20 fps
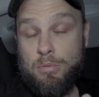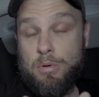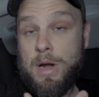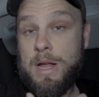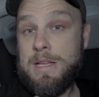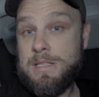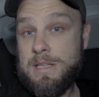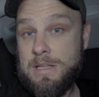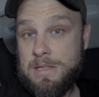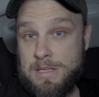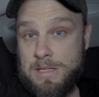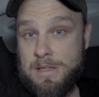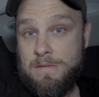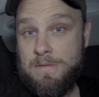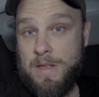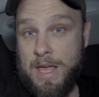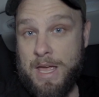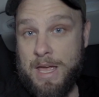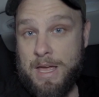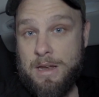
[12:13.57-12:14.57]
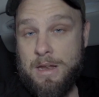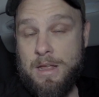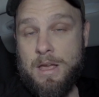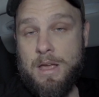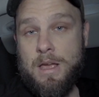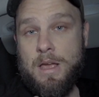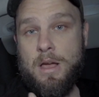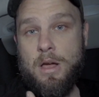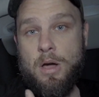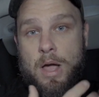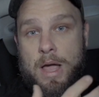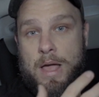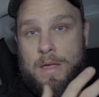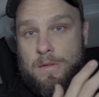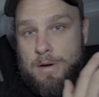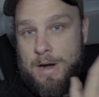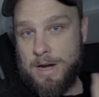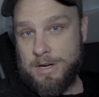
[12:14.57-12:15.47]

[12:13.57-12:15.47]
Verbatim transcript: breaks into the van, and they're